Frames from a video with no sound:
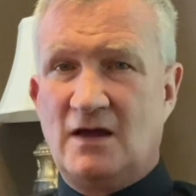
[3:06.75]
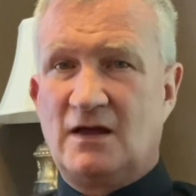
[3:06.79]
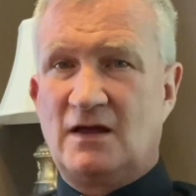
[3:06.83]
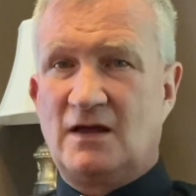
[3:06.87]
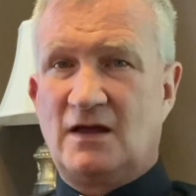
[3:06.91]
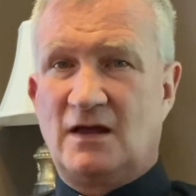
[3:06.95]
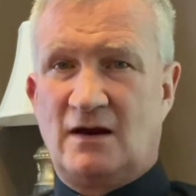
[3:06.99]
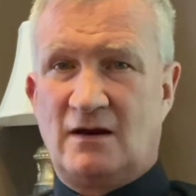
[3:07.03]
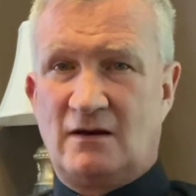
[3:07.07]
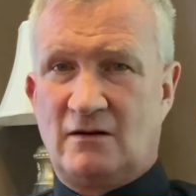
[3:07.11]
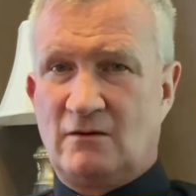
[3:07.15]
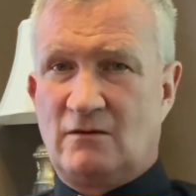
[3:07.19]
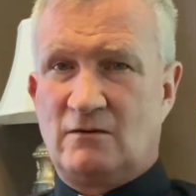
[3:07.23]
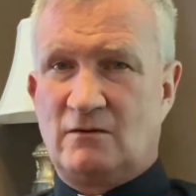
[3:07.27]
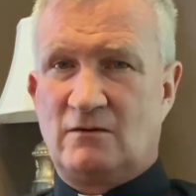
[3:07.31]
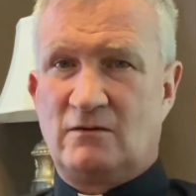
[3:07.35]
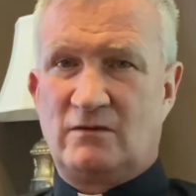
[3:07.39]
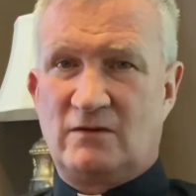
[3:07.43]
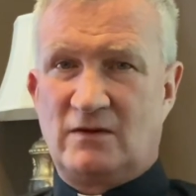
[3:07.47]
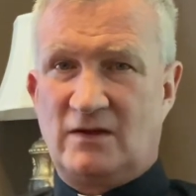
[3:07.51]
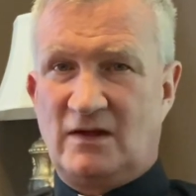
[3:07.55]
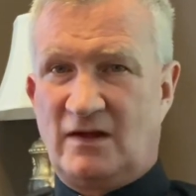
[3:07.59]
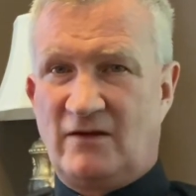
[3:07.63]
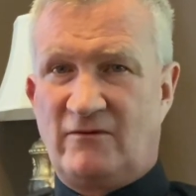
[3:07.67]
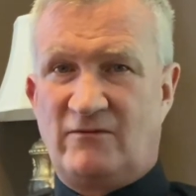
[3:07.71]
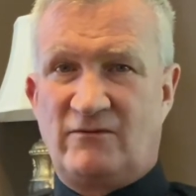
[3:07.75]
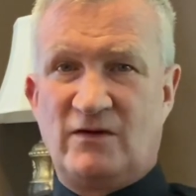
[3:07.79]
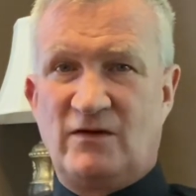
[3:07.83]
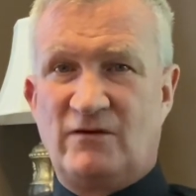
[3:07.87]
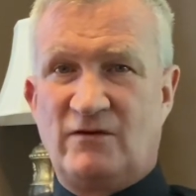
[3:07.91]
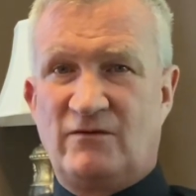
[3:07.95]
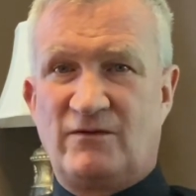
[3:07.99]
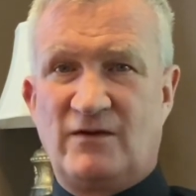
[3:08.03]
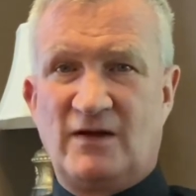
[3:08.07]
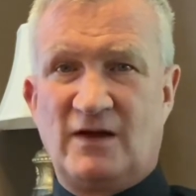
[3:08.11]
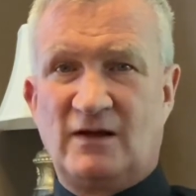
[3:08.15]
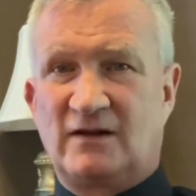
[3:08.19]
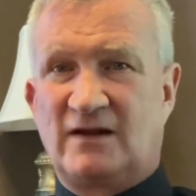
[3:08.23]
If you
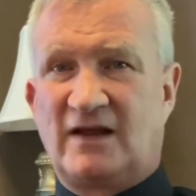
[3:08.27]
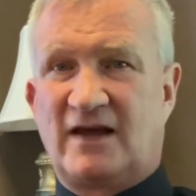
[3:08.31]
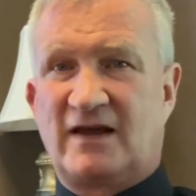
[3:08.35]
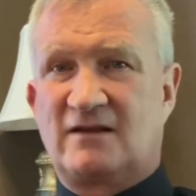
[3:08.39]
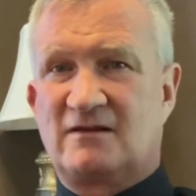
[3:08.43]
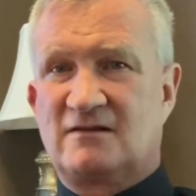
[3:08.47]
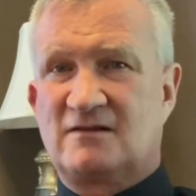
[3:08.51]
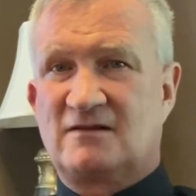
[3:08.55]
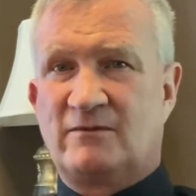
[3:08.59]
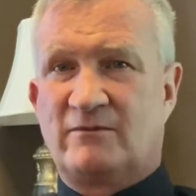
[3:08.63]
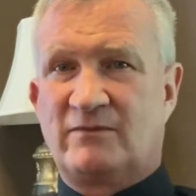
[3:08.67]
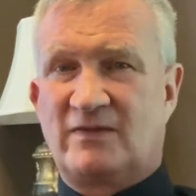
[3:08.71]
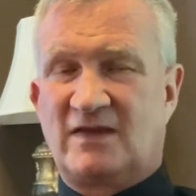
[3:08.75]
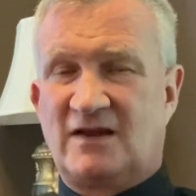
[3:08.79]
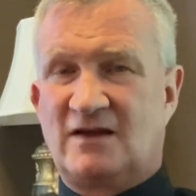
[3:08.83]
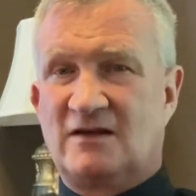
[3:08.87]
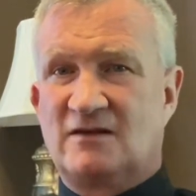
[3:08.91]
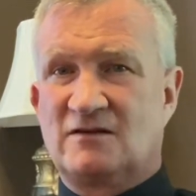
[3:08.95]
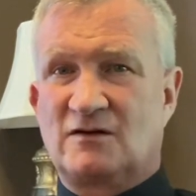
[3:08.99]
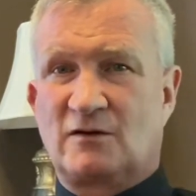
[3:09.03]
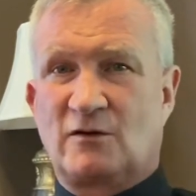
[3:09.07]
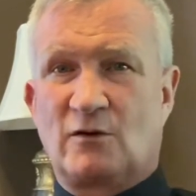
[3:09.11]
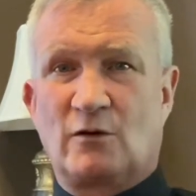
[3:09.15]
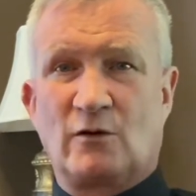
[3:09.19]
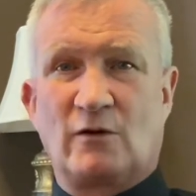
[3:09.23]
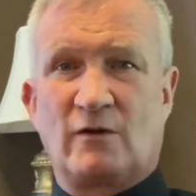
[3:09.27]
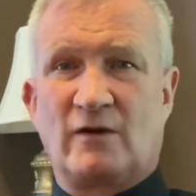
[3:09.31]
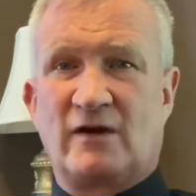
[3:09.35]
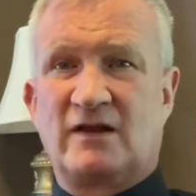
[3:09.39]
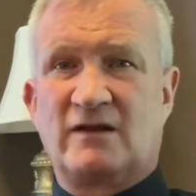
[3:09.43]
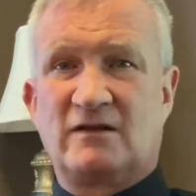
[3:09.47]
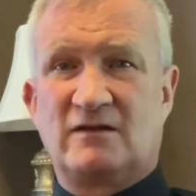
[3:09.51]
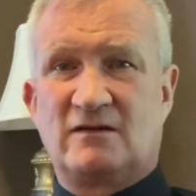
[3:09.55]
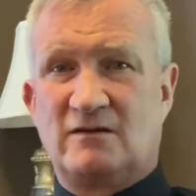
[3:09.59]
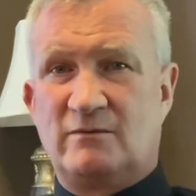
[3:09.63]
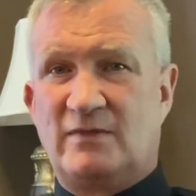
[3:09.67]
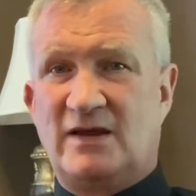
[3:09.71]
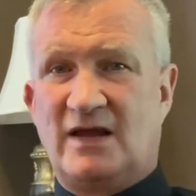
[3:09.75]
feel like something is occurring,
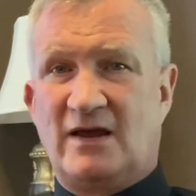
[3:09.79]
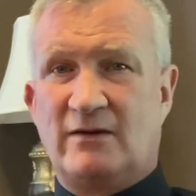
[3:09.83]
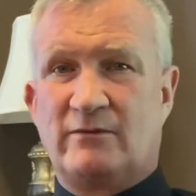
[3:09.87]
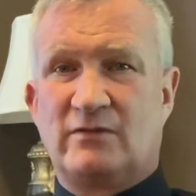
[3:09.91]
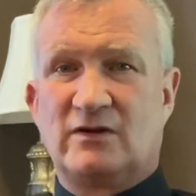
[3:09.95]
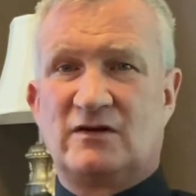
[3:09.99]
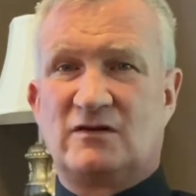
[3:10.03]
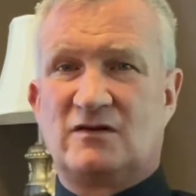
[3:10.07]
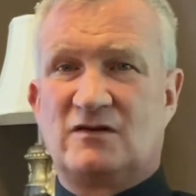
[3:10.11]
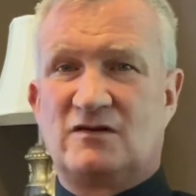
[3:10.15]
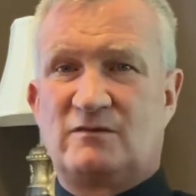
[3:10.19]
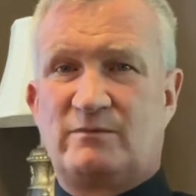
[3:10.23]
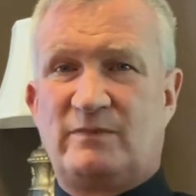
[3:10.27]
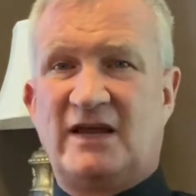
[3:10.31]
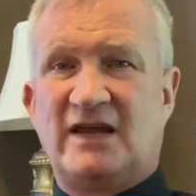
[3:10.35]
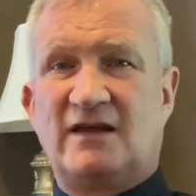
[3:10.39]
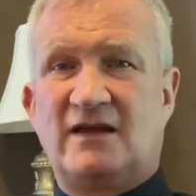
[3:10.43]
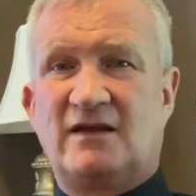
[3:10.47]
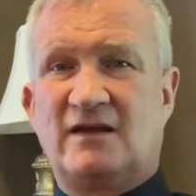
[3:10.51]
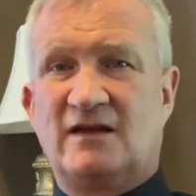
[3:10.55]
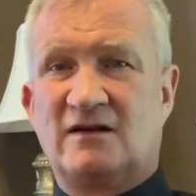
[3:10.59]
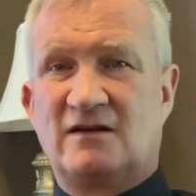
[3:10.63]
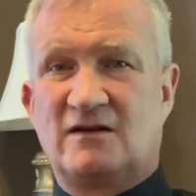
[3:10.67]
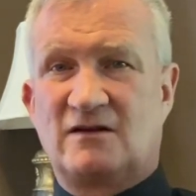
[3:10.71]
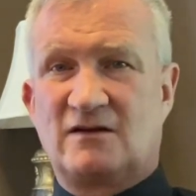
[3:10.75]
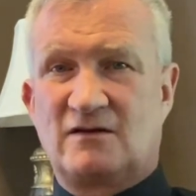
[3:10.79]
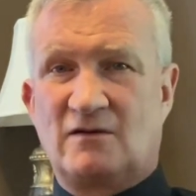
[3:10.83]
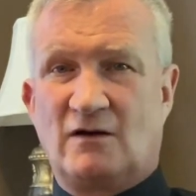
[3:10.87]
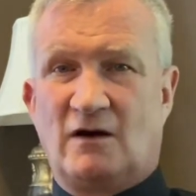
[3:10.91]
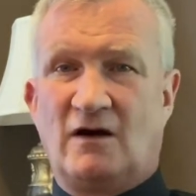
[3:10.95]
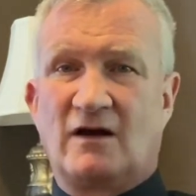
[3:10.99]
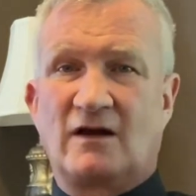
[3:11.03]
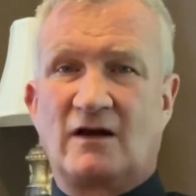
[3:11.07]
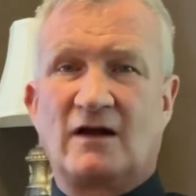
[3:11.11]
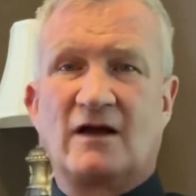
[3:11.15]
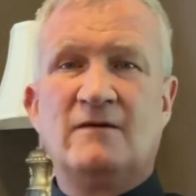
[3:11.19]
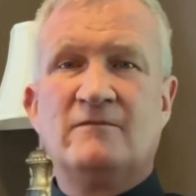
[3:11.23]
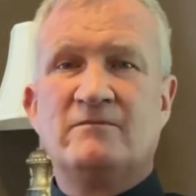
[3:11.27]
to be able to speak and to
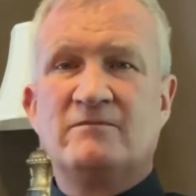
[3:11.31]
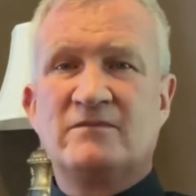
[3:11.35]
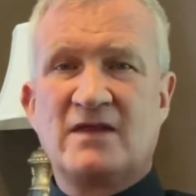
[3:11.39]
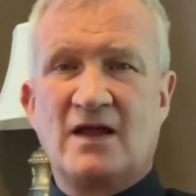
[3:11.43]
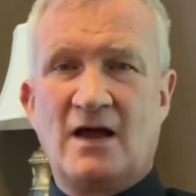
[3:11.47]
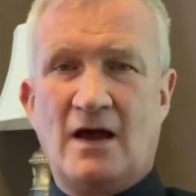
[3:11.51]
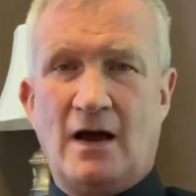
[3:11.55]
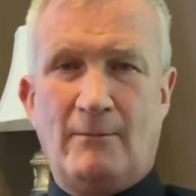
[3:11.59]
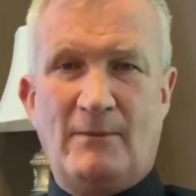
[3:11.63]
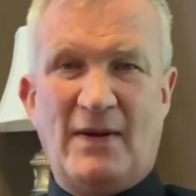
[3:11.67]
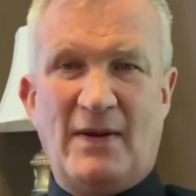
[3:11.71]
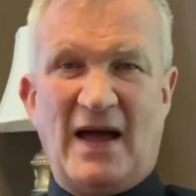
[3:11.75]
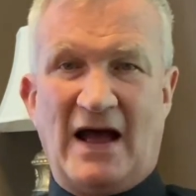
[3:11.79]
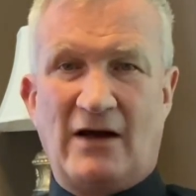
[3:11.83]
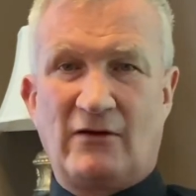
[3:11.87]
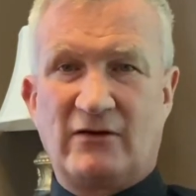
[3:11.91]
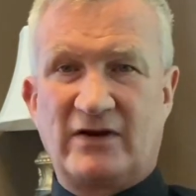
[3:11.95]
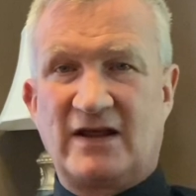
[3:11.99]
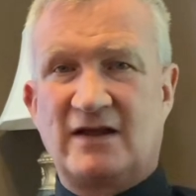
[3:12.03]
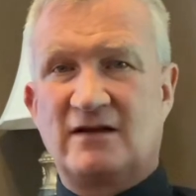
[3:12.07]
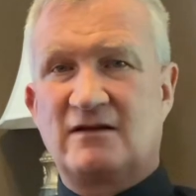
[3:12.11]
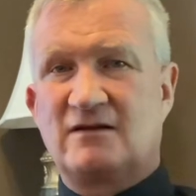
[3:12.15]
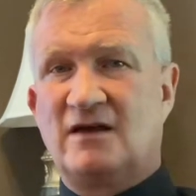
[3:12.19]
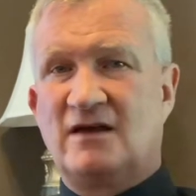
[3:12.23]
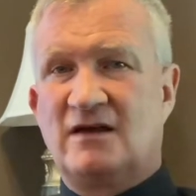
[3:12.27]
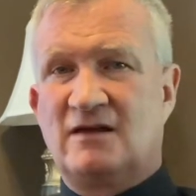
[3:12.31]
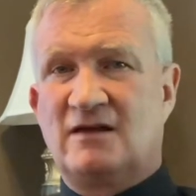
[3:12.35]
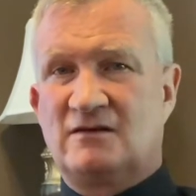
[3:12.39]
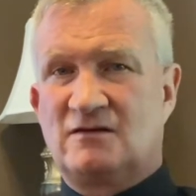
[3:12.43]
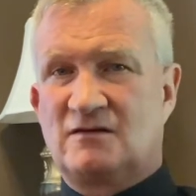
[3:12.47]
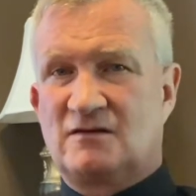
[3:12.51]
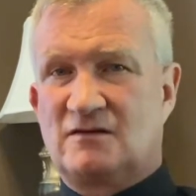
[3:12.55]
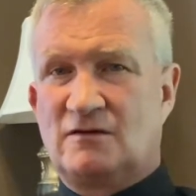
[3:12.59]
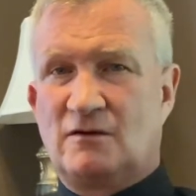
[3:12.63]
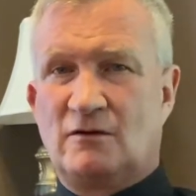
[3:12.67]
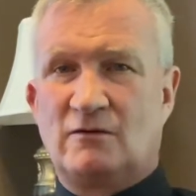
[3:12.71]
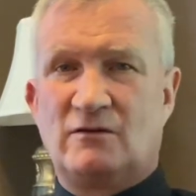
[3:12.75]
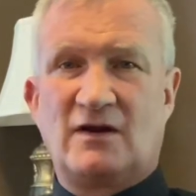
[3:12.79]
talk about it, and
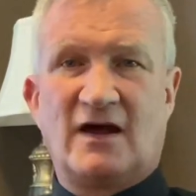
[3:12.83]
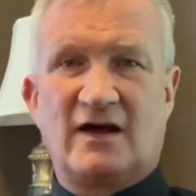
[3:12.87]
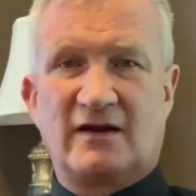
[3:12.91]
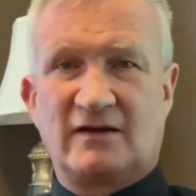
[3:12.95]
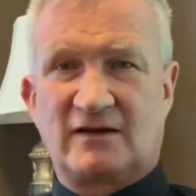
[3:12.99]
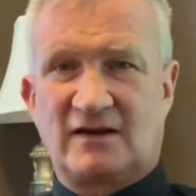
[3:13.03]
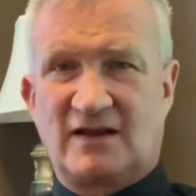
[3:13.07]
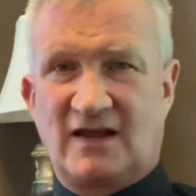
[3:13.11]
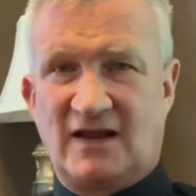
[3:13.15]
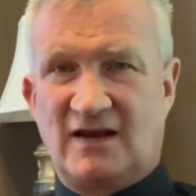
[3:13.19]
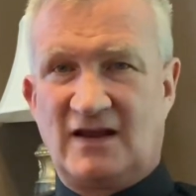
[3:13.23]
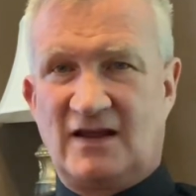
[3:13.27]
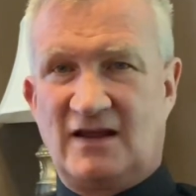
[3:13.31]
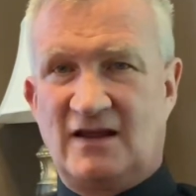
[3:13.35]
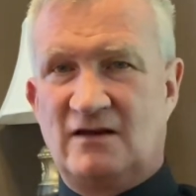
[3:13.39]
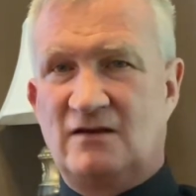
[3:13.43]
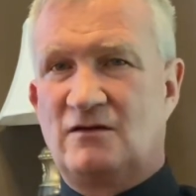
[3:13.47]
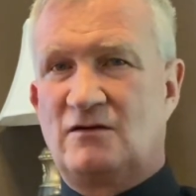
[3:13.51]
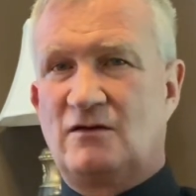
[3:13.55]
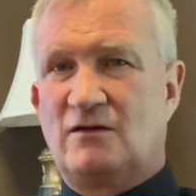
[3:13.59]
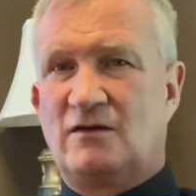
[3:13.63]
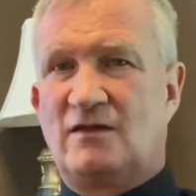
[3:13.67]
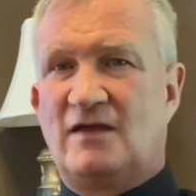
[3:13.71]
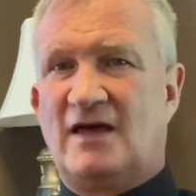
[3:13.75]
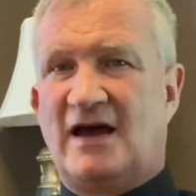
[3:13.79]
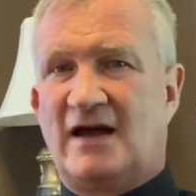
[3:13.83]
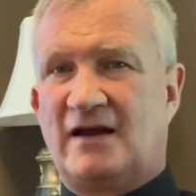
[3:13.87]
so not getting into